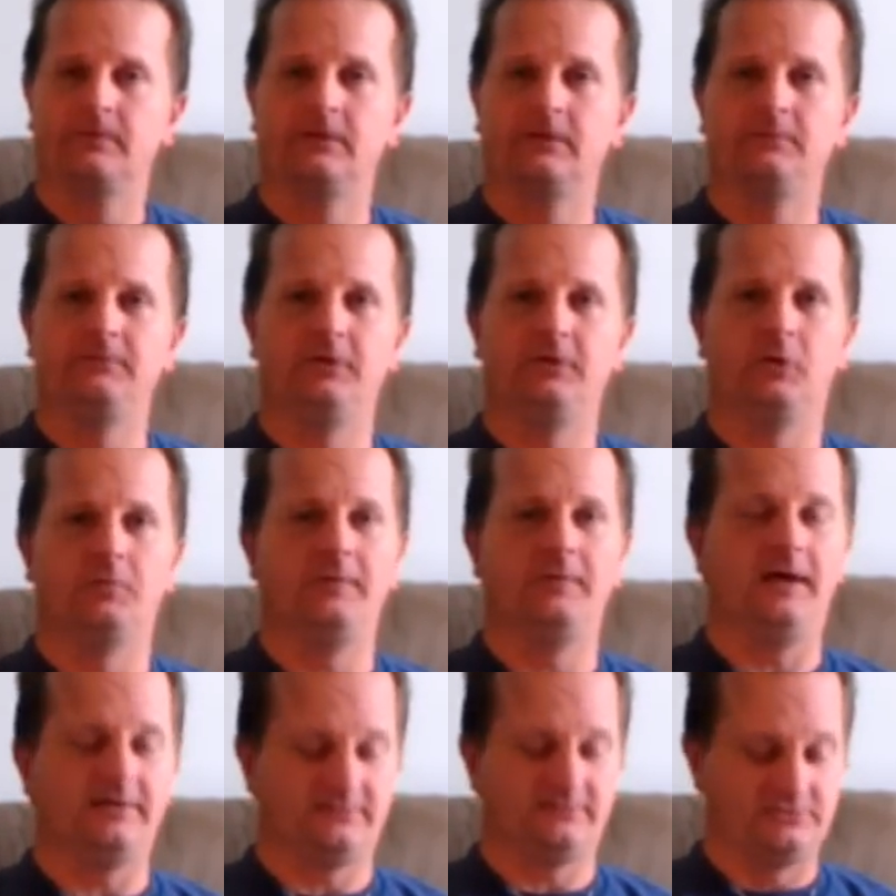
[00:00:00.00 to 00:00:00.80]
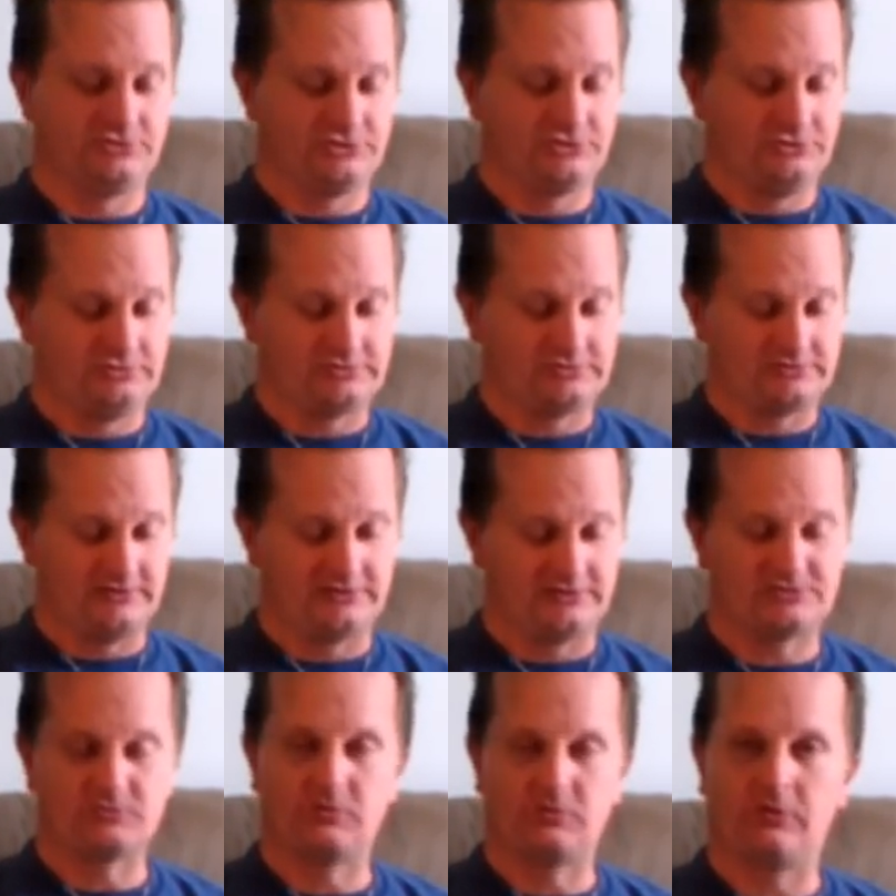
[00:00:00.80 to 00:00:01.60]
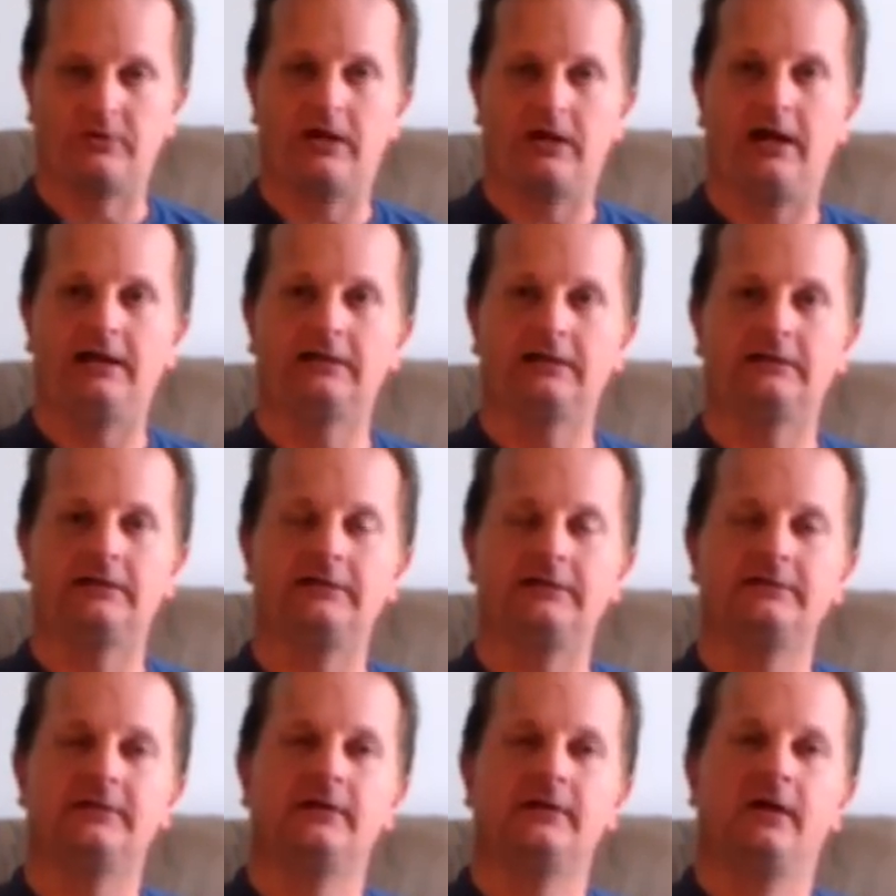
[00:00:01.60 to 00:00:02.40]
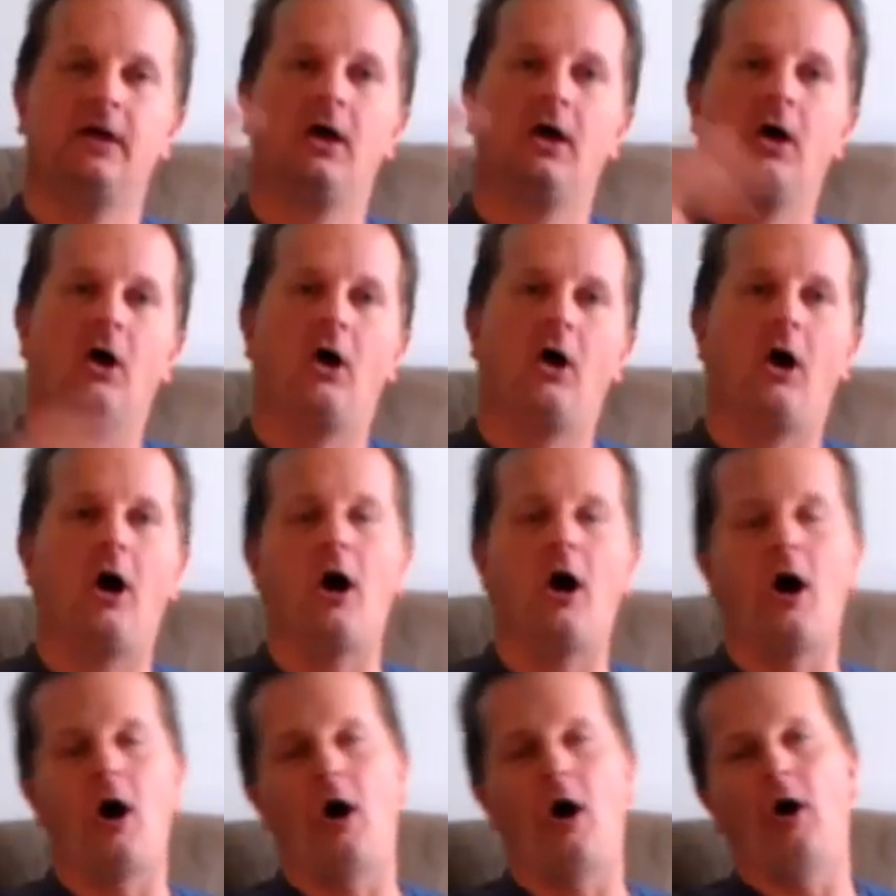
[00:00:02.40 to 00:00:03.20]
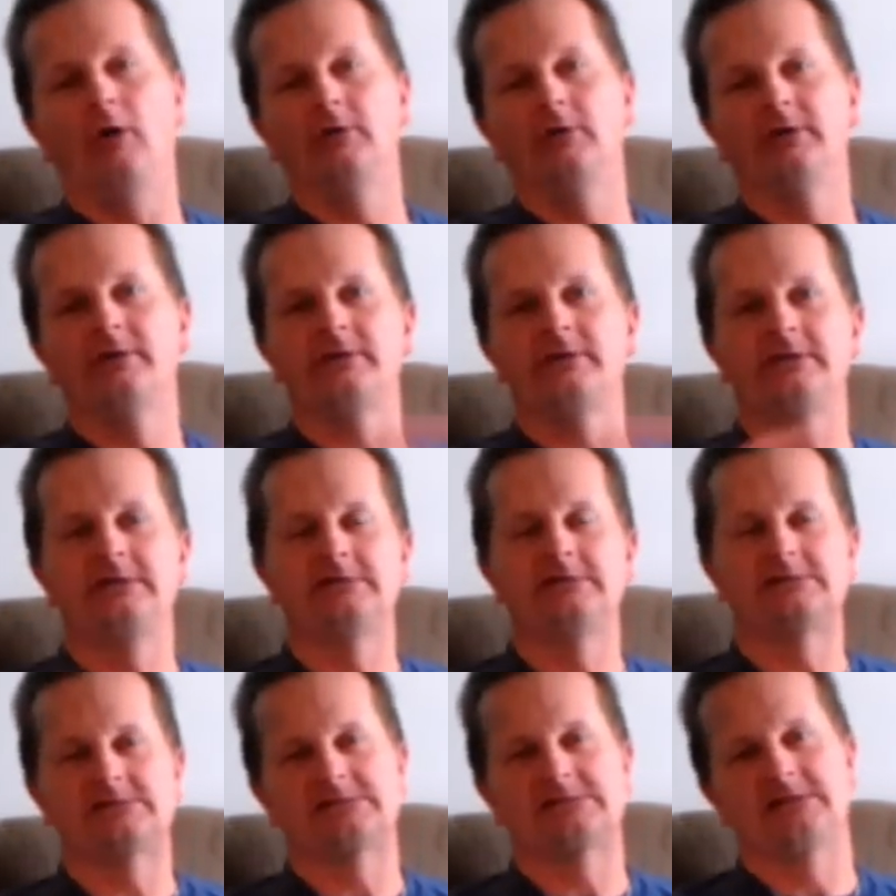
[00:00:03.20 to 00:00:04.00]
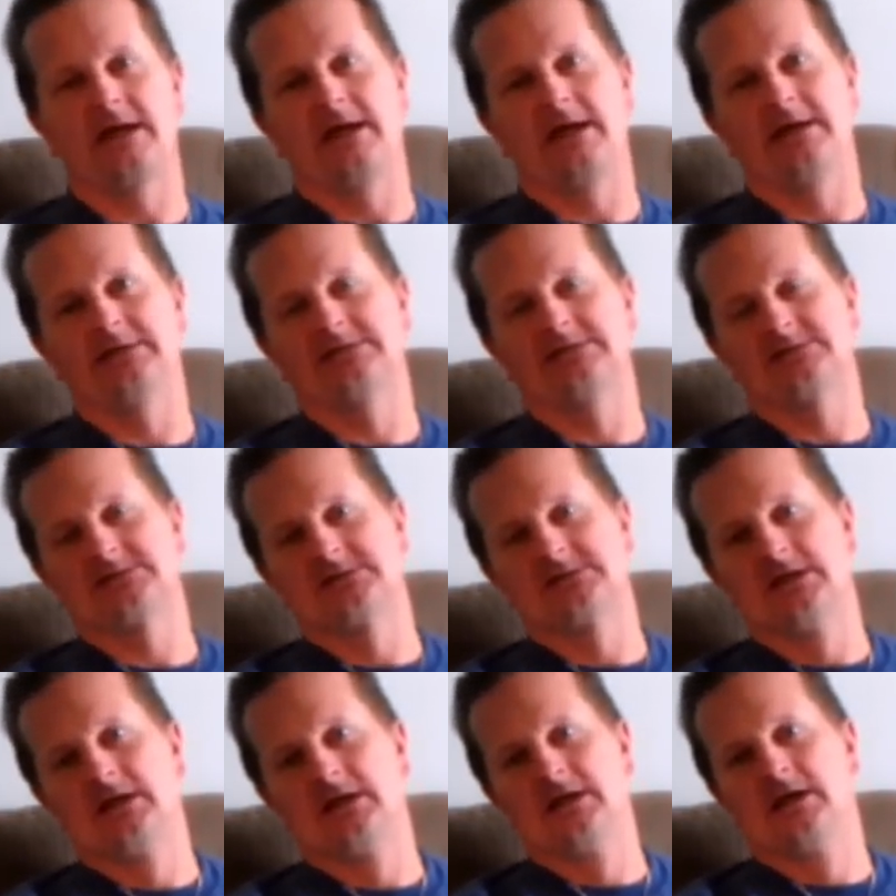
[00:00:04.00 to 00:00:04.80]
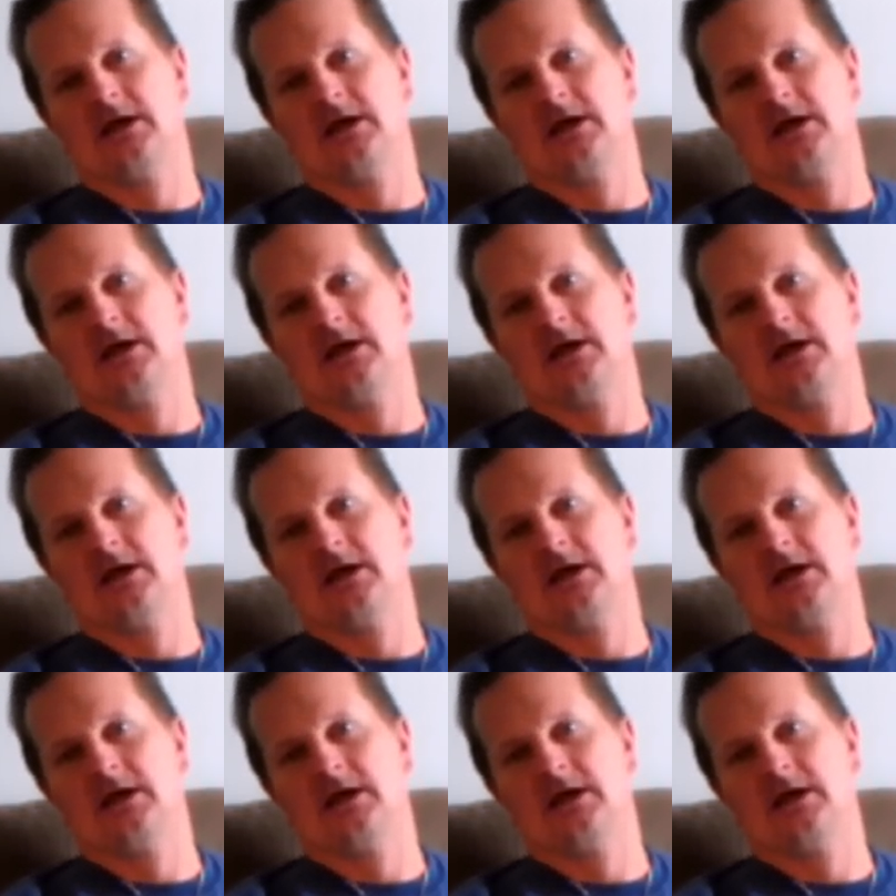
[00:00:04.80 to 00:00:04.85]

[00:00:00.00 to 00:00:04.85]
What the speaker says: Massachusetts, Rhode Island, all of these states